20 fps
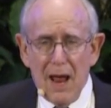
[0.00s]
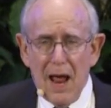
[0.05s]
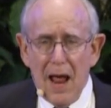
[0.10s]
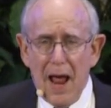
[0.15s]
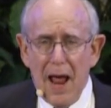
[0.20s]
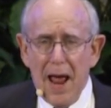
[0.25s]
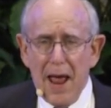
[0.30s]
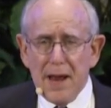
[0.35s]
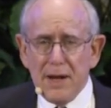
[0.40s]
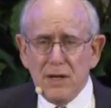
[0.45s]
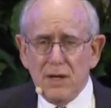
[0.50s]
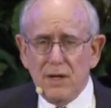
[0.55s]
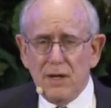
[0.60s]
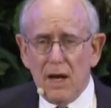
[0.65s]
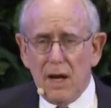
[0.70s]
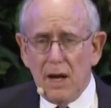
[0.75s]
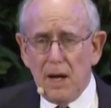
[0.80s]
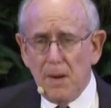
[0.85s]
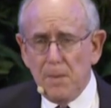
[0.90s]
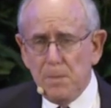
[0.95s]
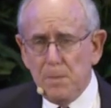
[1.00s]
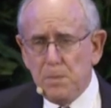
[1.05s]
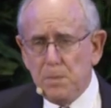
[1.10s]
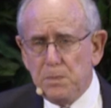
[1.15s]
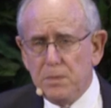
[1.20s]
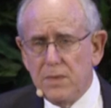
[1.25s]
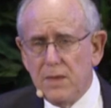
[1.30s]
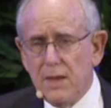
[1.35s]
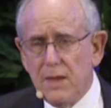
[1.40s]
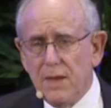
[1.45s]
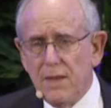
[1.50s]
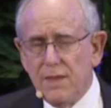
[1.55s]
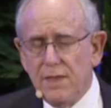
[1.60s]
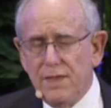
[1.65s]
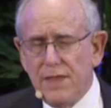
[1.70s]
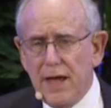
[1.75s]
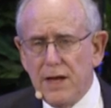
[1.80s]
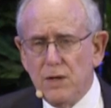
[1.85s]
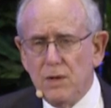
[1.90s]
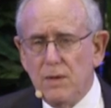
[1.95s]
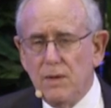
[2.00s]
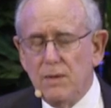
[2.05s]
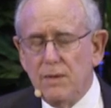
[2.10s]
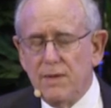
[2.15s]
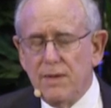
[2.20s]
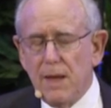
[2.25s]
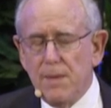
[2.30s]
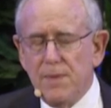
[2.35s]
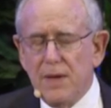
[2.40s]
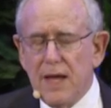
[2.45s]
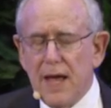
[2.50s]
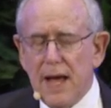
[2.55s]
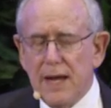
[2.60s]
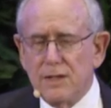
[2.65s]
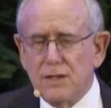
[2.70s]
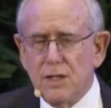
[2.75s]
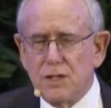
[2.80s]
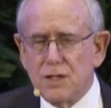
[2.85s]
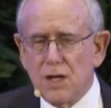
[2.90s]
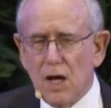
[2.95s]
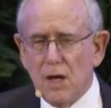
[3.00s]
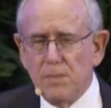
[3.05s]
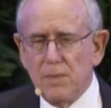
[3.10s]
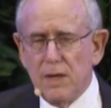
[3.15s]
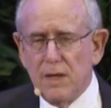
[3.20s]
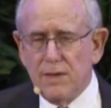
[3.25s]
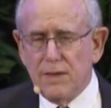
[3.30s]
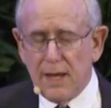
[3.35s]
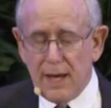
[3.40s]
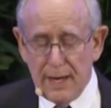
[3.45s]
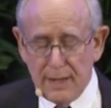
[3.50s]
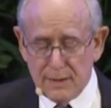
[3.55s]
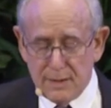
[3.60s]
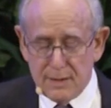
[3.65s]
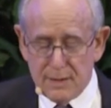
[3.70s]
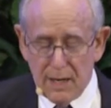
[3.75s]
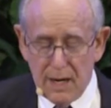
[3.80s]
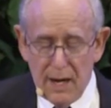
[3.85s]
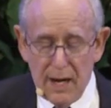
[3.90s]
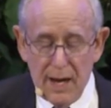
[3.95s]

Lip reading: And then they began to tell me that,